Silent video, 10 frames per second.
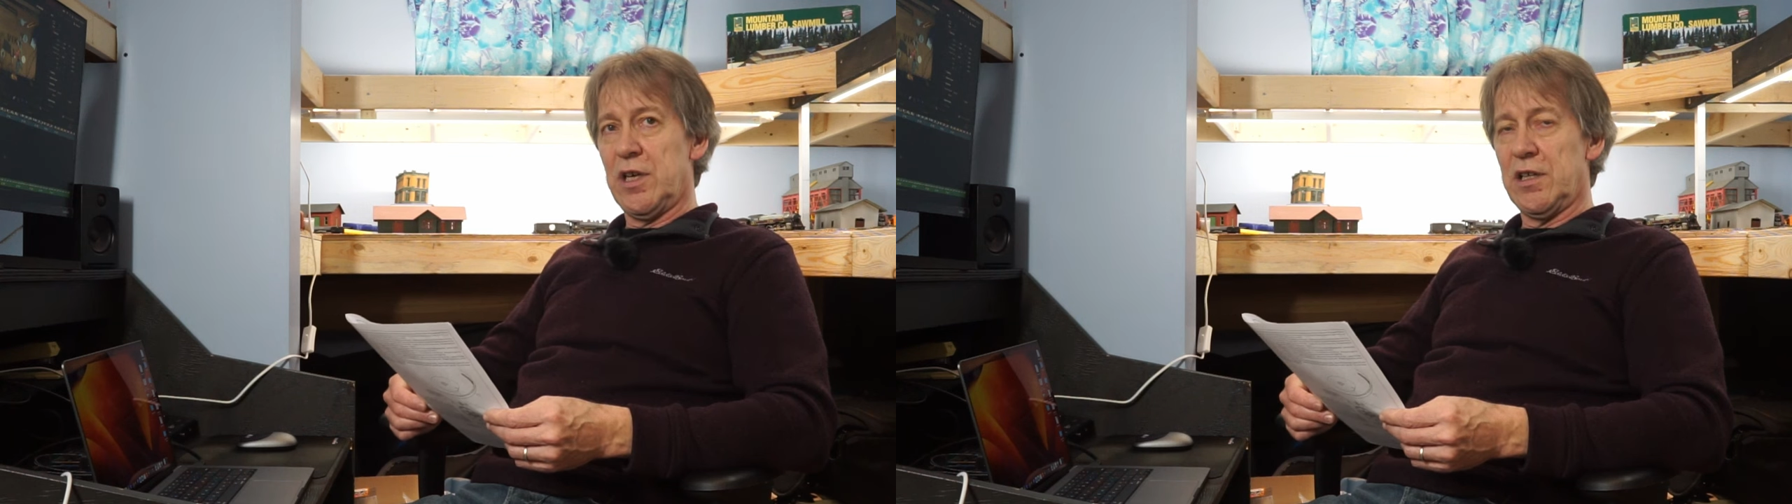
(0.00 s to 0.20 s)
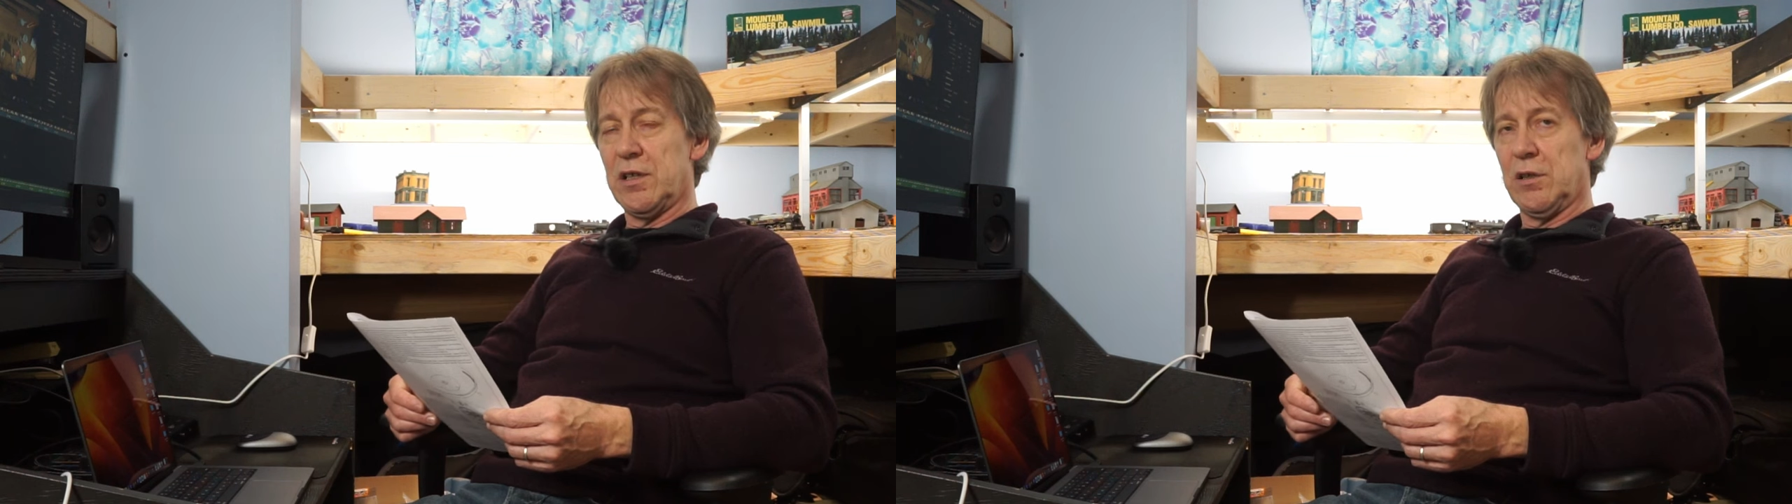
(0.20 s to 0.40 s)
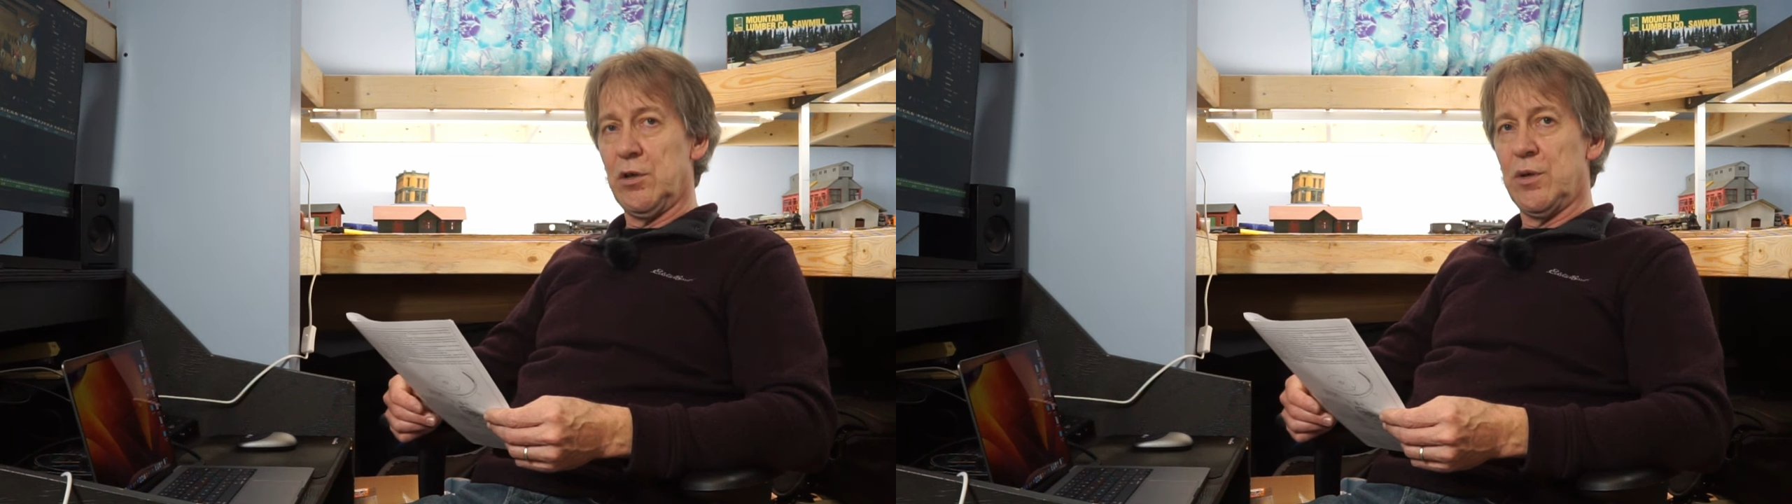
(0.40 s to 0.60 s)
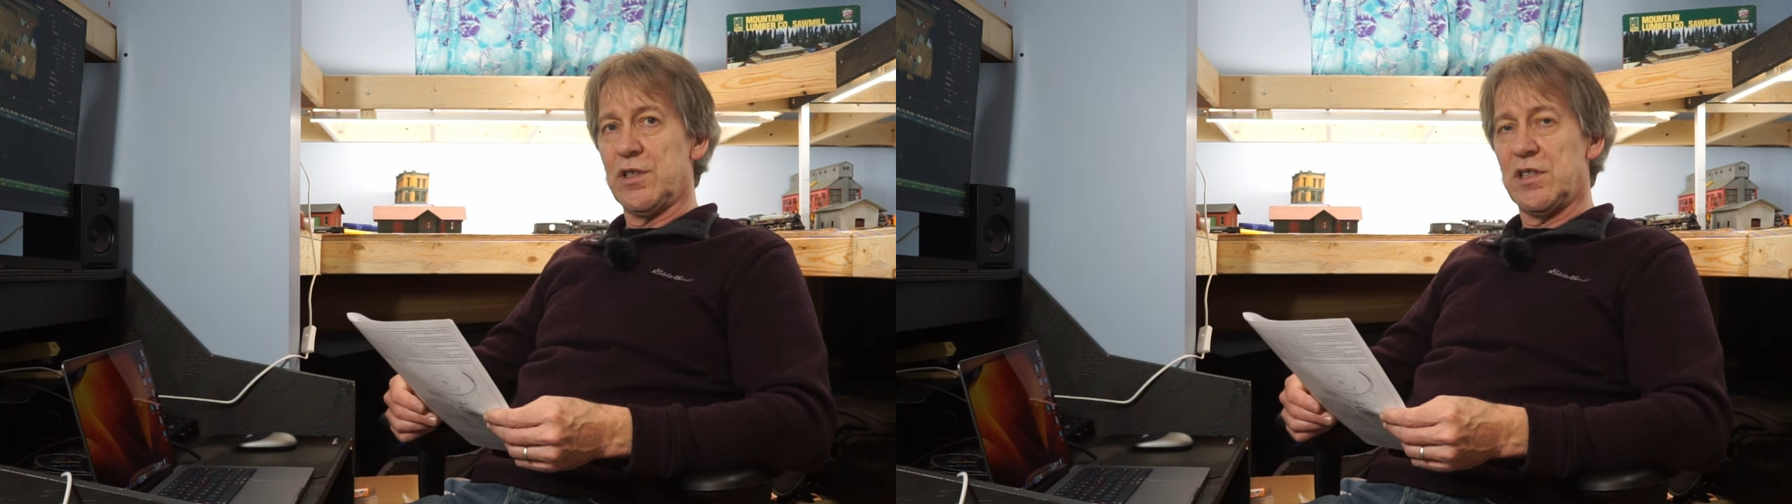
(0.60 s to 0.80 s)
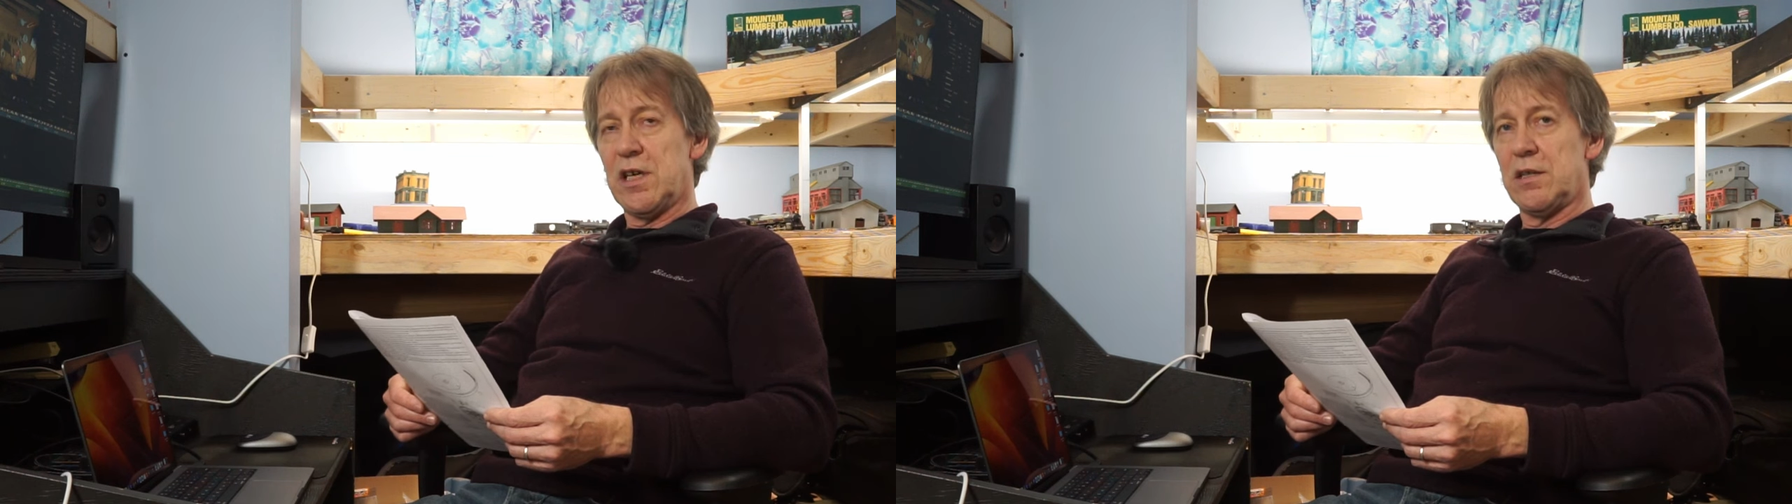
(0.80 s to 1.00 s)
and the glue
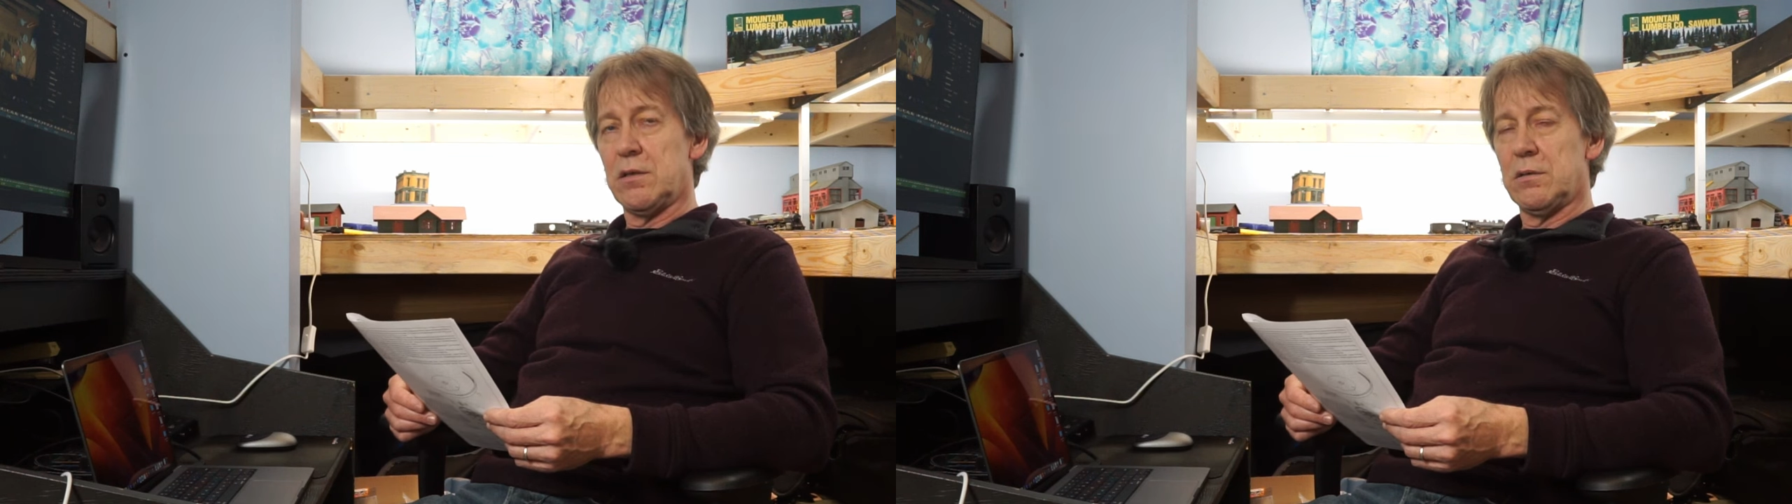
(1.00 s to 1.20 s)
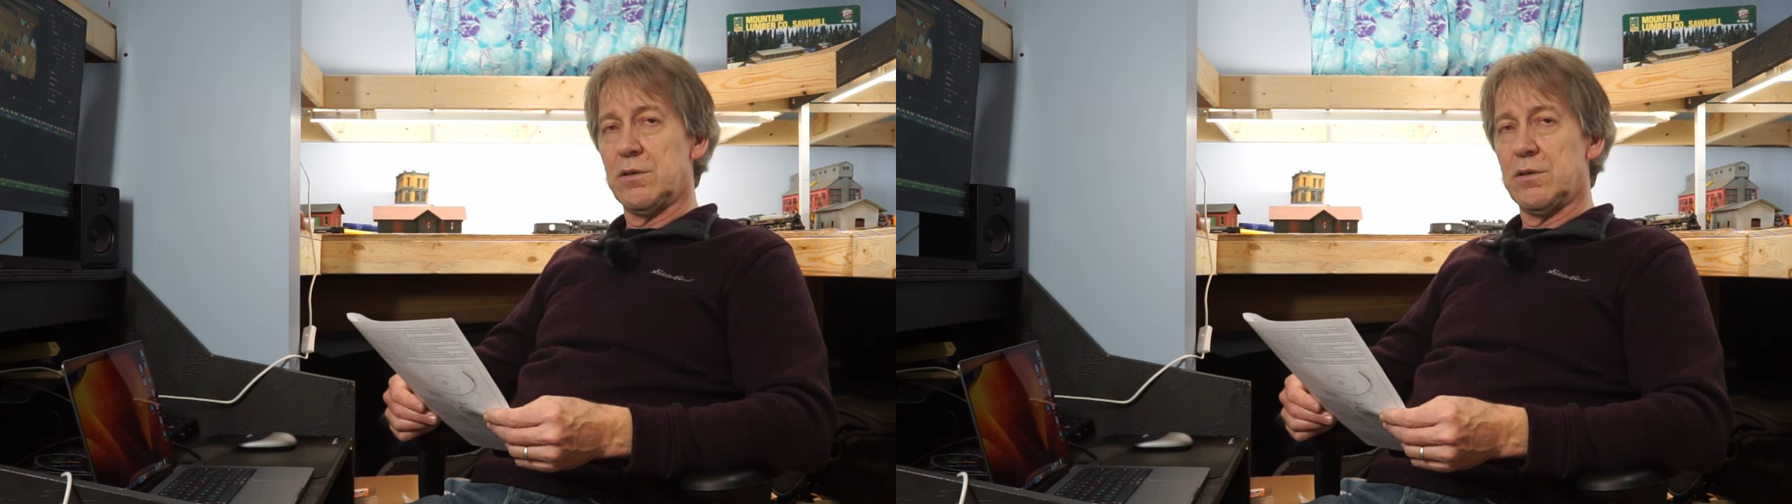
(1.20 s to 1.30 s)
had set